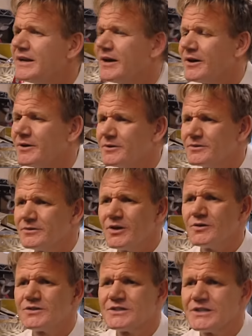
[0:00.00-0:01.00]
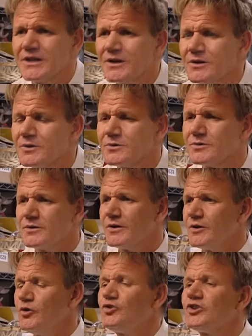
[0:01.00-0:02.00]
Nino. You do.
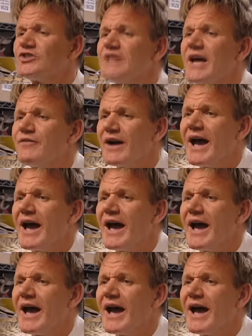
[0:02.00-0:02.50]
You just never